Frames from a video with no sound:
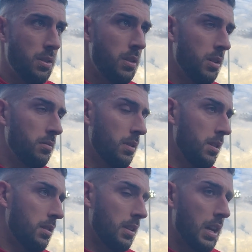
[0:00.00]
You know,
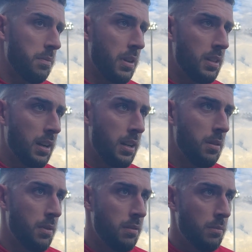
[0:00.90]
the gaffer made that
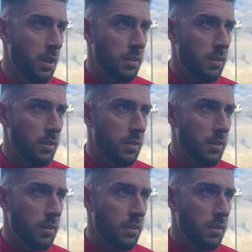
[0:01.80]
clear when